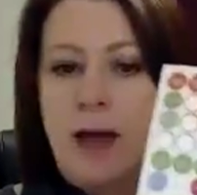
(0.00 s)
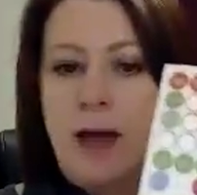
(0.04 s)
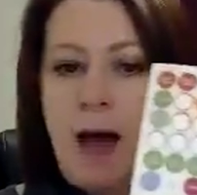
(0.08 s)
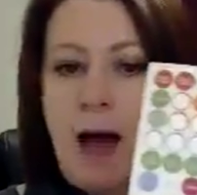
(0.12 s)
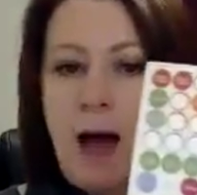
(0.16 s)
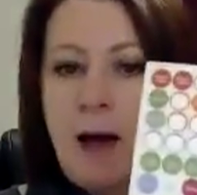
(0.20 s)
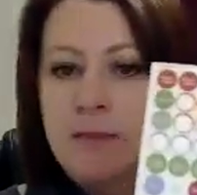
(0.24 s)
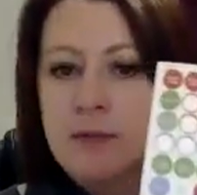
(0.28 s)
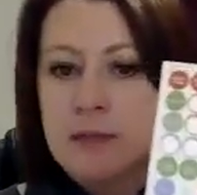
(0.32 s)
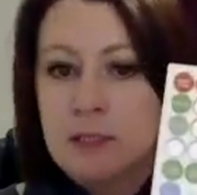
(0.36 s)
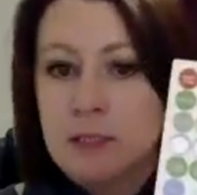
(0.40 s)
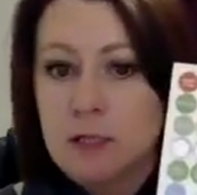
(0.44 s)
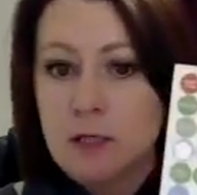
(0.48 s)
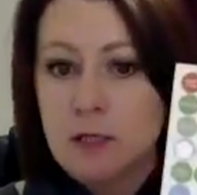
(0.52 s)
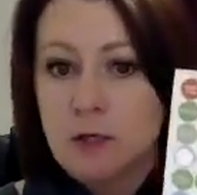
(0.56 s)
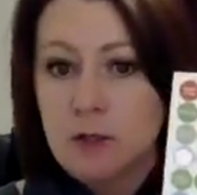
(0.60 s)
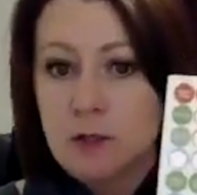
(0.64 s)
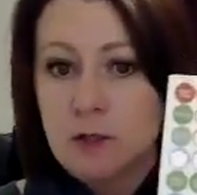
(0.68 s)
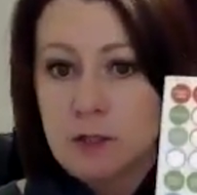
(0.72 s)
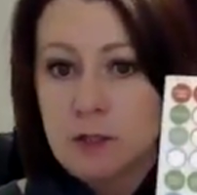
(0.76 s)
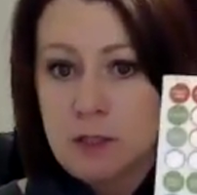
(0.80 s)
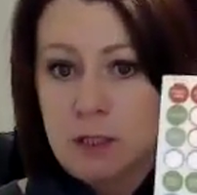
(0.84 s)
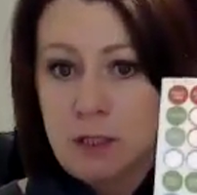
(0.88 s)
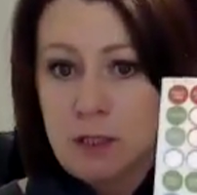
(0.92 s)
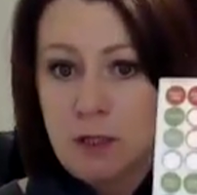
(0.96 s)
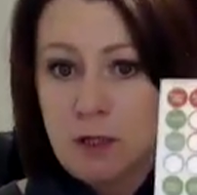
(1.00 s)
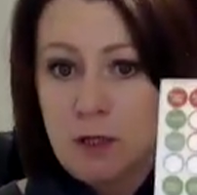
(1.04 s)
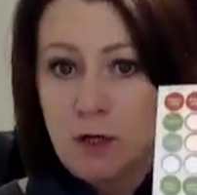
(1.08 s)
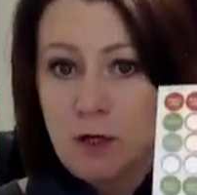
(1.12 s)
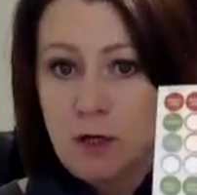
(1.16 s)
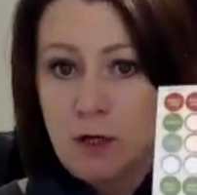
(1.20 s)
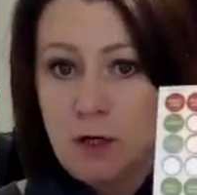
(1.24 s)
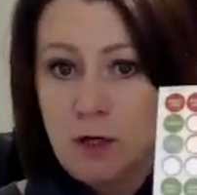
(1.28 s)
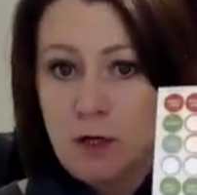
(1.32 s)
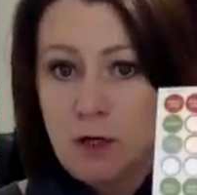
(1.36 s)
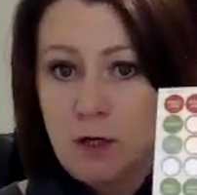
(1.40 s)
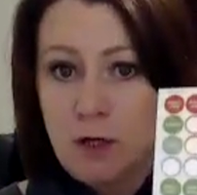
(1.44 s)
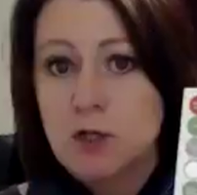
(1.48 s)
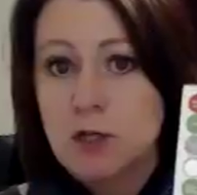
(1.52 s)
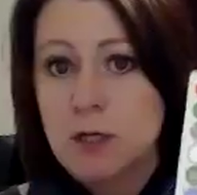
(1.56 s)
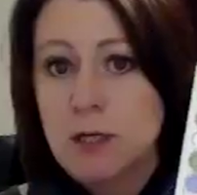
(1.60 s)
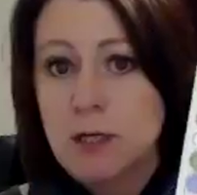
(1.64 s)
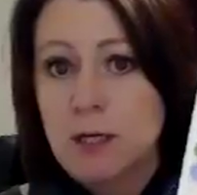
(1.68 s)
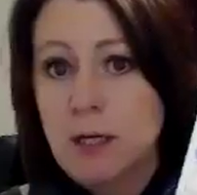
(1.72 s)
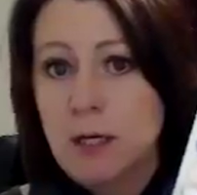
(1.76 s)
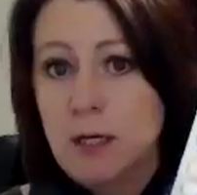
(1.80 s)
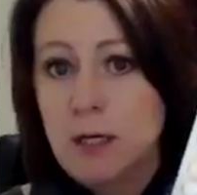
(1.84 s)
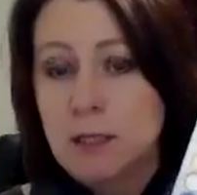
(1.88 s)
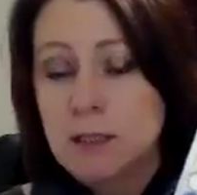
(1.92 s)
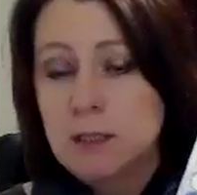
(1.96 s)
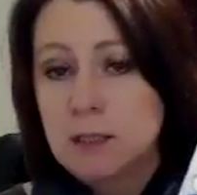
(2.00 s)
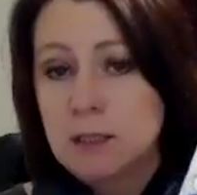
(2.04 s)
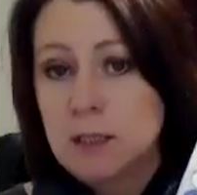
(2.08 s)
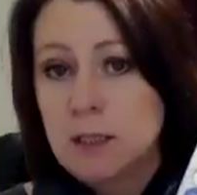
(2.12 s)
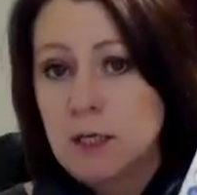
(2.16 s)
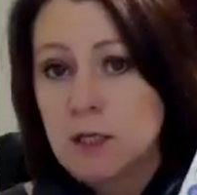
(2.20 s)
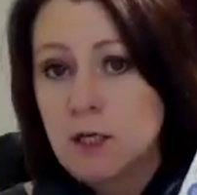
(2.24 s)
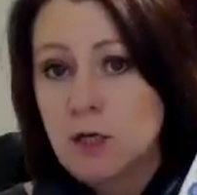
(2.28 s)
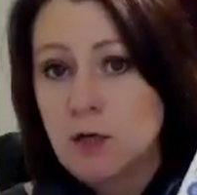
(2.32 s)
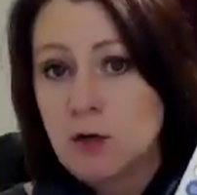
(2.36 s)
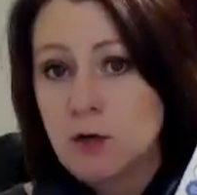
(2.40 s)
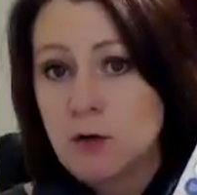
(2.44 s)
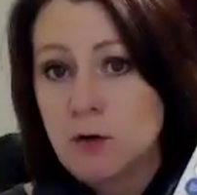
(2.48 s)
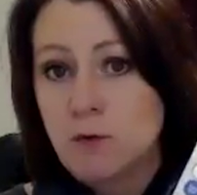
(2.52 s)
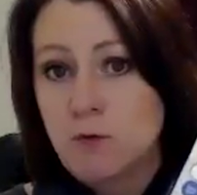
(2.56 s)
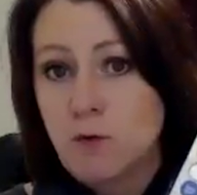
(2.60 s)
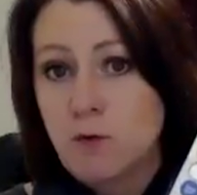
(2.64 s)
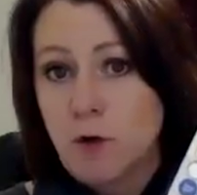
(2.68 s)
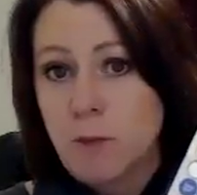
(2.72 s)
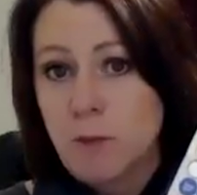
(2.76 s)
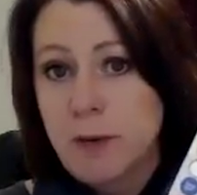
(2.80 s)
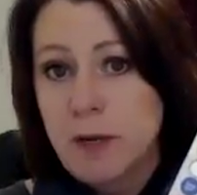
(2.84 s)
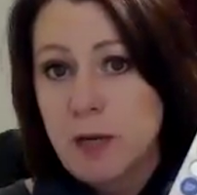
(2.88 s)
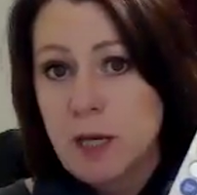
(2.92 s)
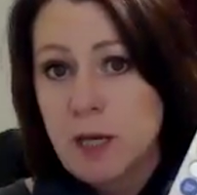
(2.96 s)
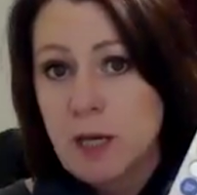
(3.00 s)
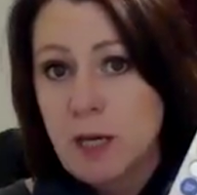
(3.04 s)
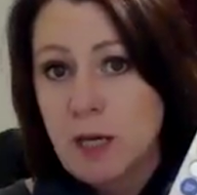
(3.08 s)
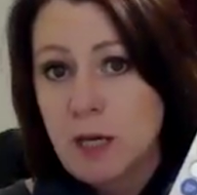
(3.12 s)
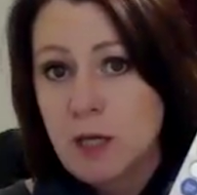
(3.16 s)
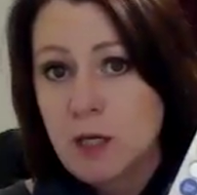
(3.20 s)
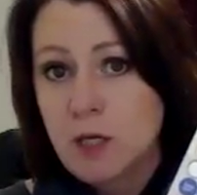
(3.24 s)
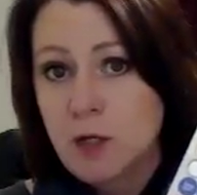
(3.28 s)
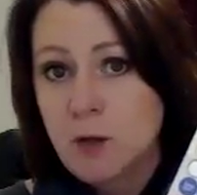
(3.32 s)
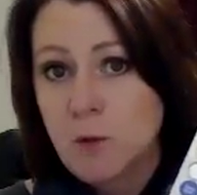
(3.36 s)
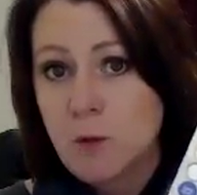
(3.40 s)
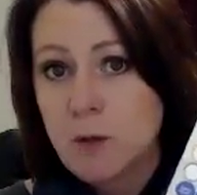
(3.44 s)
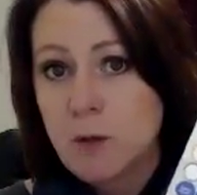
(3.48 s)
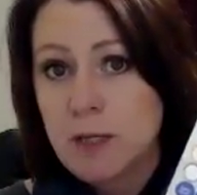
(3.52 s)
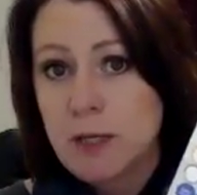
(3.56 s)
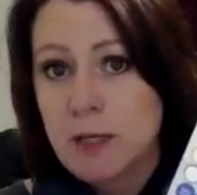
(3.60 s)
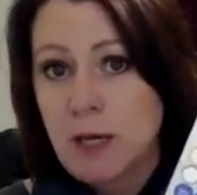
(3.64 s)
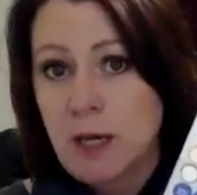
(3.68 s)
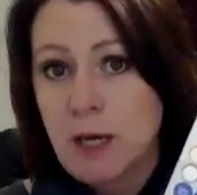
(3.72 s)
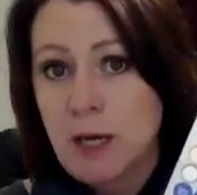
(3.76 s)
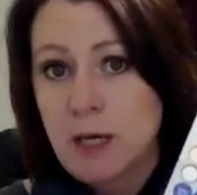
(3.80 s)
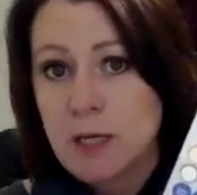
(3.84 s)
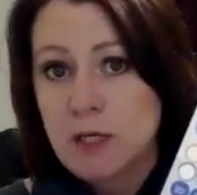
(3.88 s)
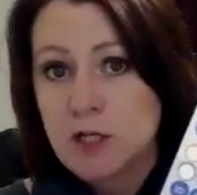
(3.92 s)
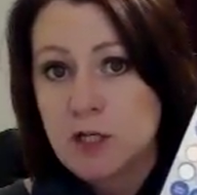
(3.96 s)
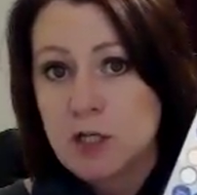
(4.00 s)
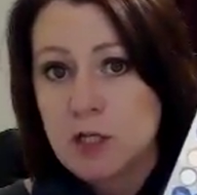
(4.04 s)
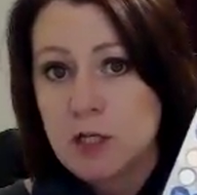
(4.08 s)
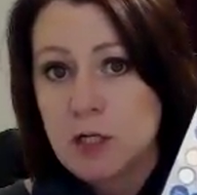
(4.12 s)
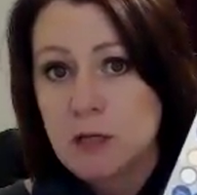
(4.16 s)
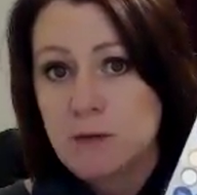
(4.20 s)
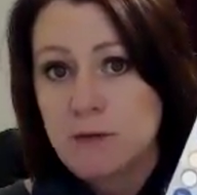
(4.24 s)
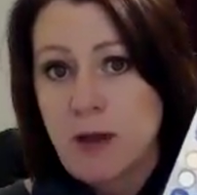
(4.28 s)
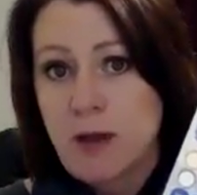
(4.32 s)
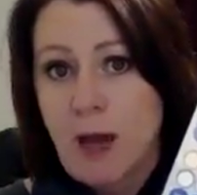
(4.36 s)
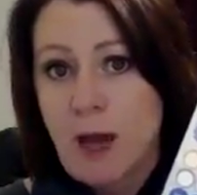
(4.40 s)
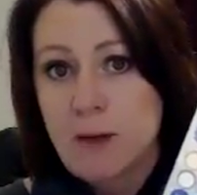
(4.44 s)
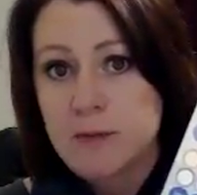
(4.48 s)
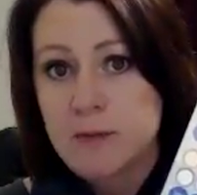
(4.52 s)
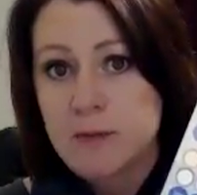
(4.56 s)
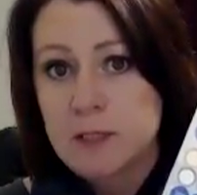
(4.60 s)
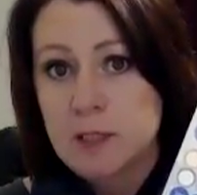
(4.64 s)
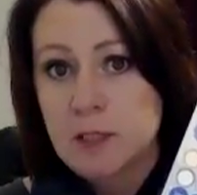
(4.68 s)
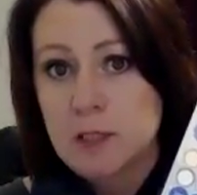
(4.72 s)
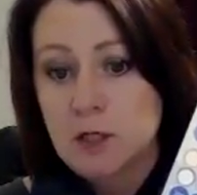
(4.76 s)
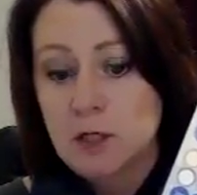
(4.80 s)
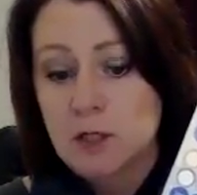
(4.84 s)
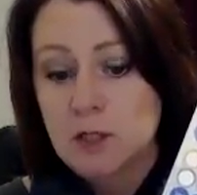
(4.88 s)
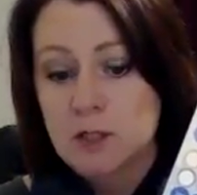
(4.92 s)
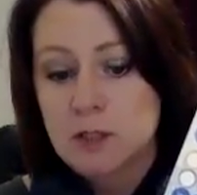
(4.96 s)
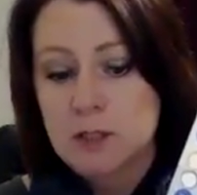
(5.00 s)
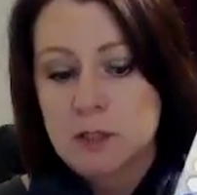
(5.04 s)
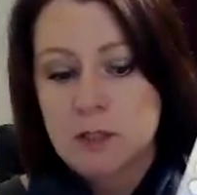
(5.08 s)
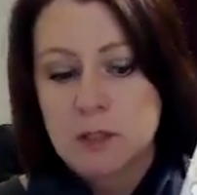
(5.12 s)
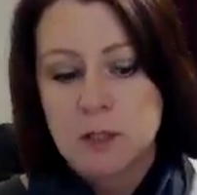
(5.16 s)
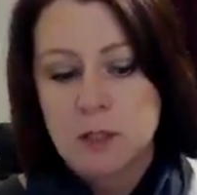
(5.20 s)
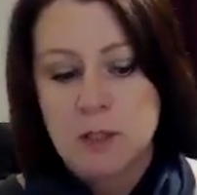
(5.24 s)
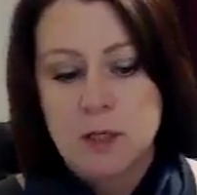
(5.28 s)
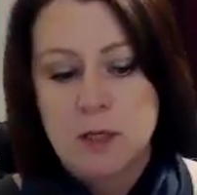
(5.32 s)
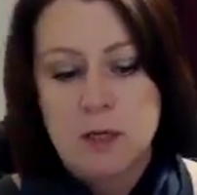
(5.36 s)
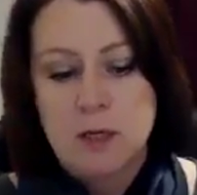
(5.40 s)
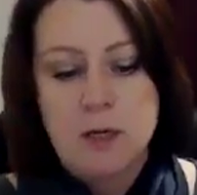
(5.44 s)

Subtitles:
cap stickers here. You should get, in your enrollment kit, you will get a sheet of cap stickers.